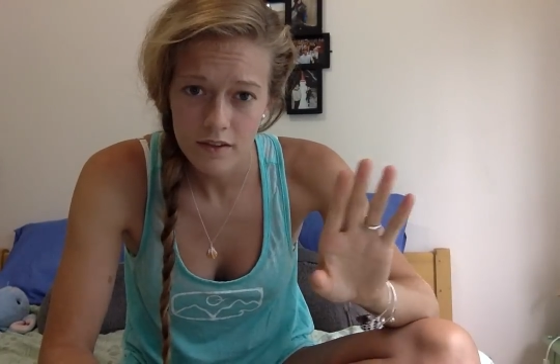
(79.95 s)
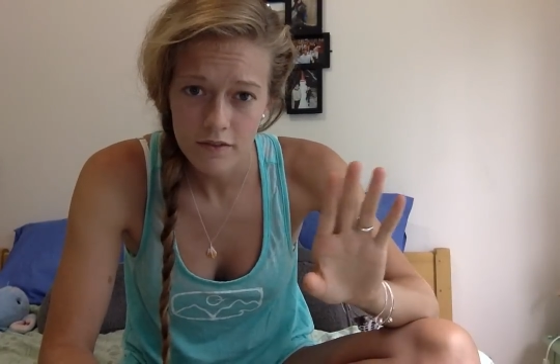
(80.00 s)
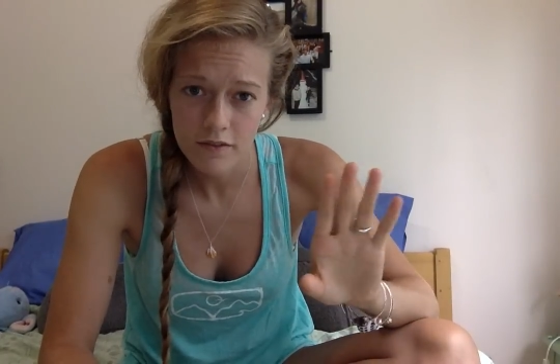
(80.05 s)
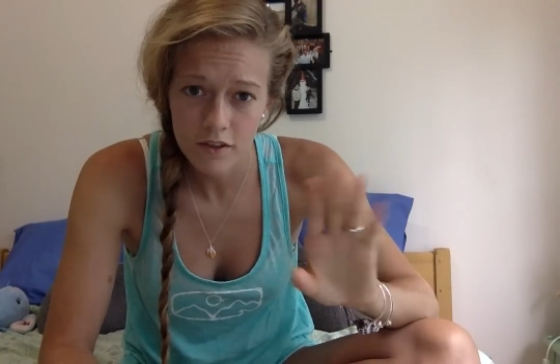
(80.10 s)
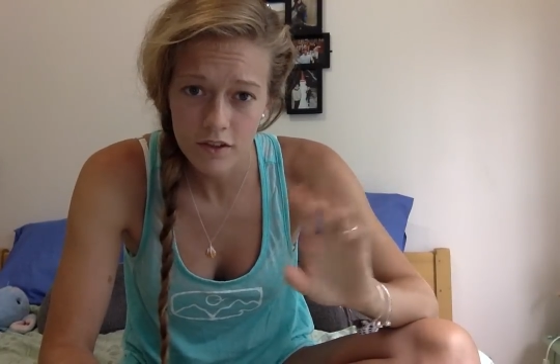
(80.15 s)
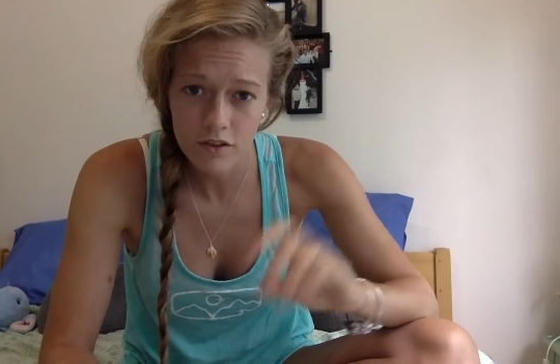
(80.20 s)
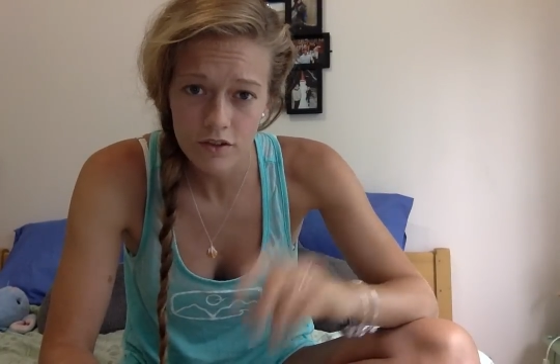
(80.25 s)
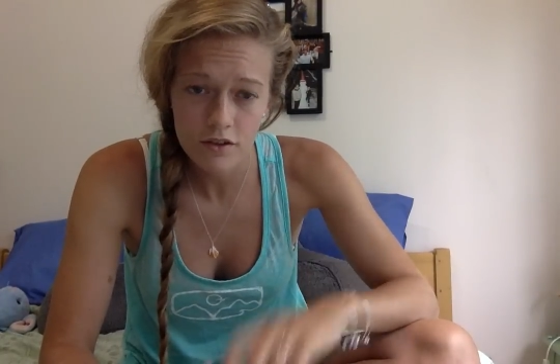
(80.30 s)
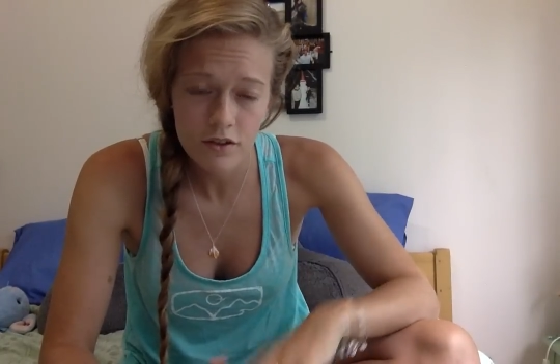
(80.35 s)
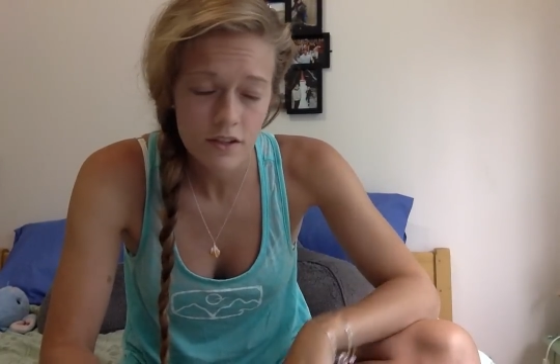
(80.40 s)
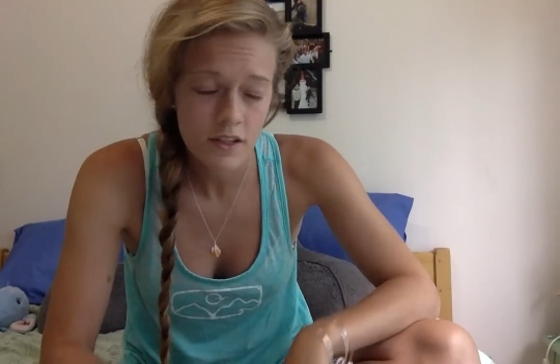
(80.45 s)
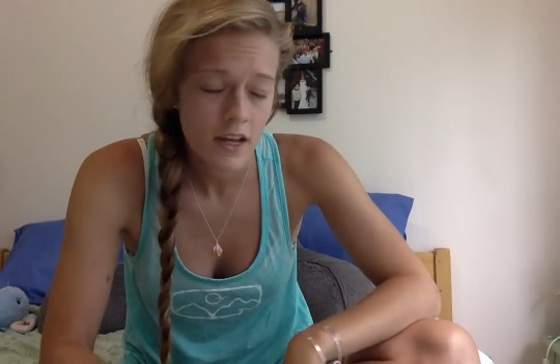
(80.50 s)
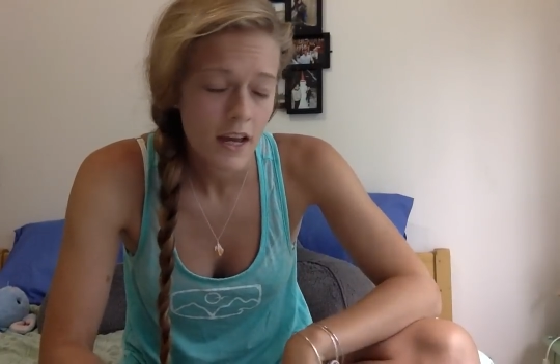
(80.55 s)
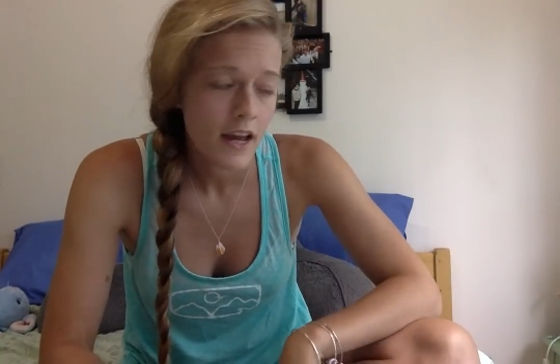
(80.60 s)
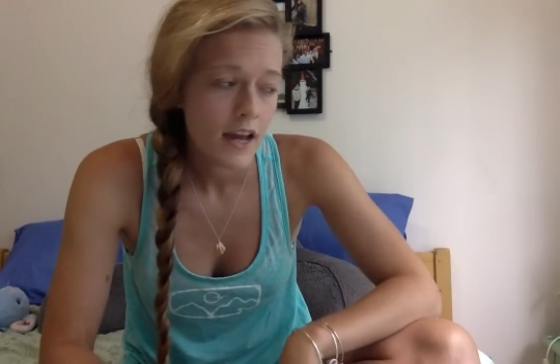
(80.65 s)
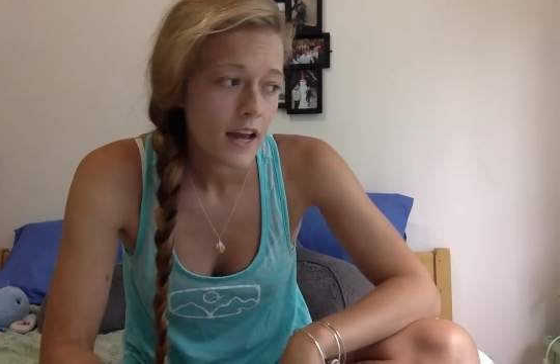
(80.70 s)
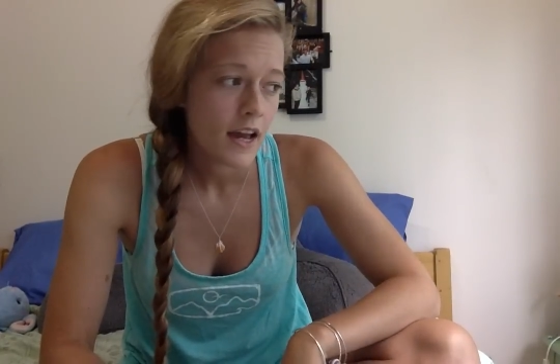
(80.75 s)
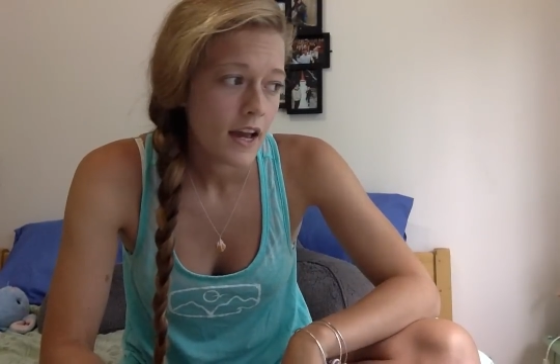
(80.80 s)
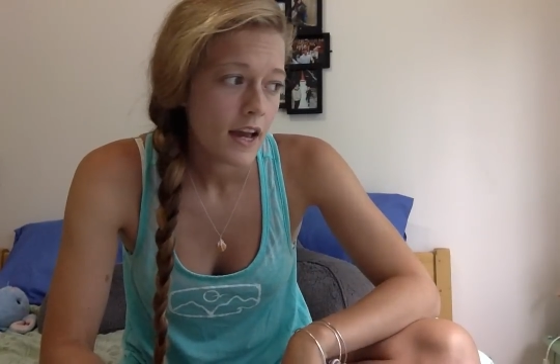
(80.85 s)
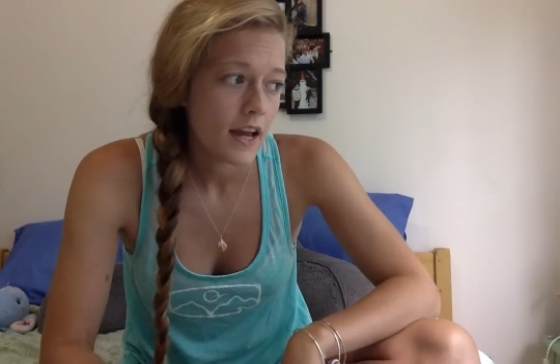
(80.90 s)
filters.
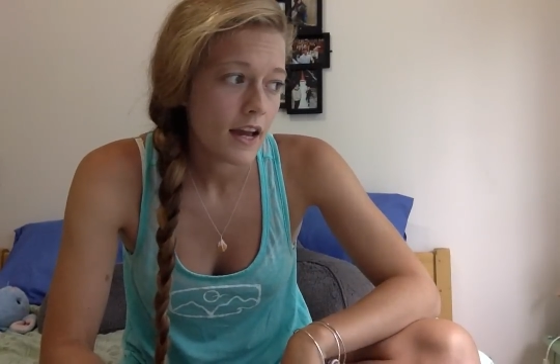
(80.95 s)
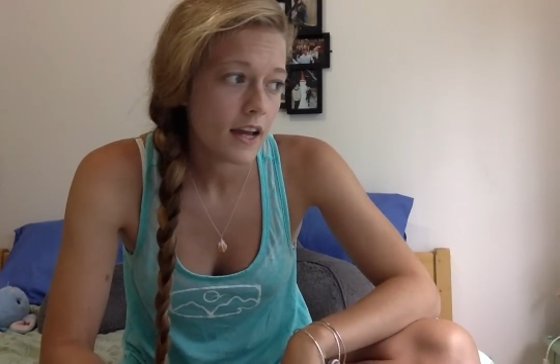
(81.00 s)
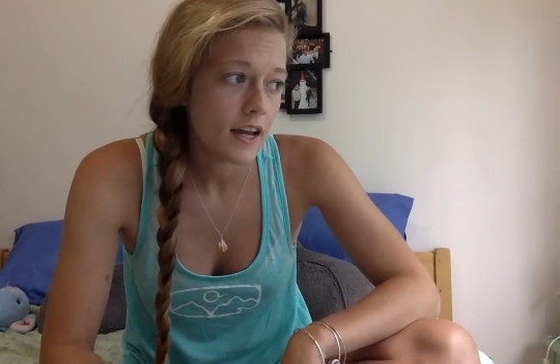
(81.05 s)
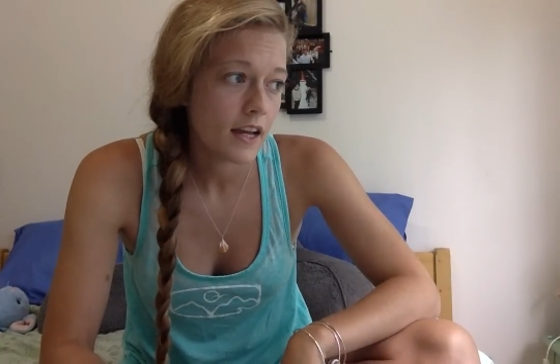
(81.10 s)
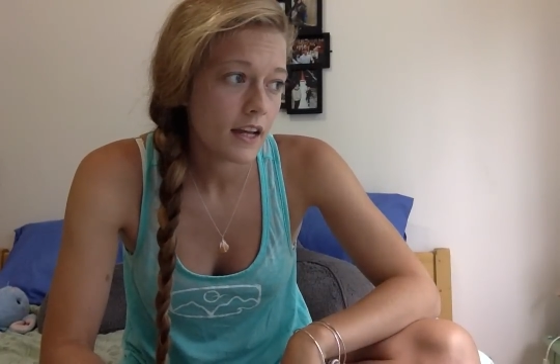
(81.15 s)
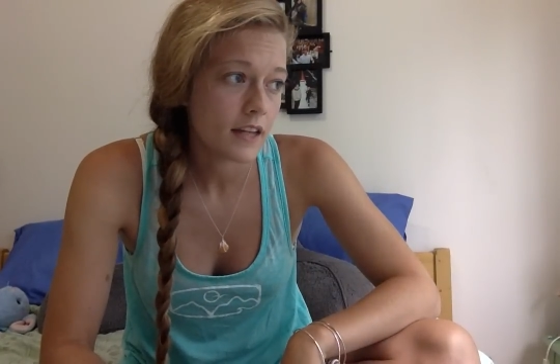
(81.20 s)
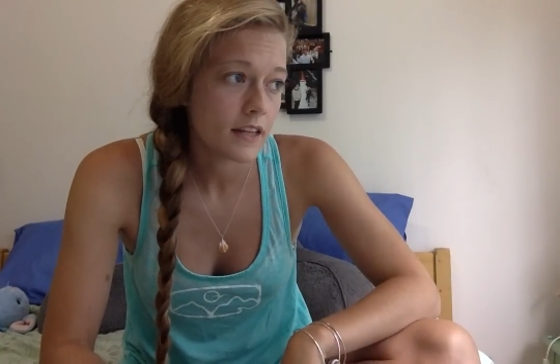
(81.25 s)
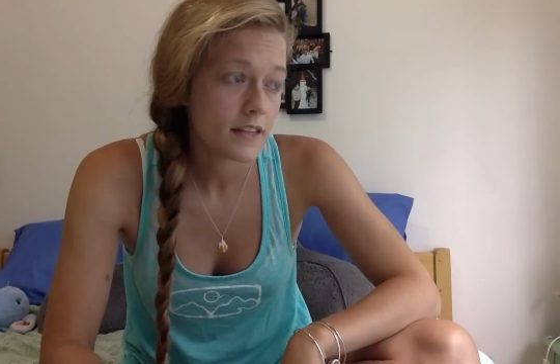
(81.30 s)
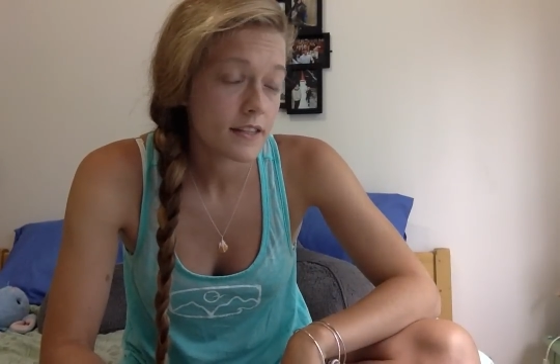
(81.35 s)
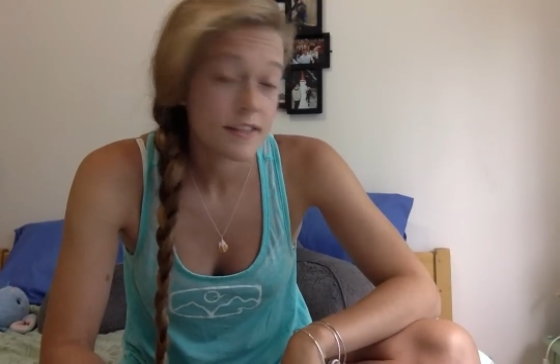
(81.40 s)
And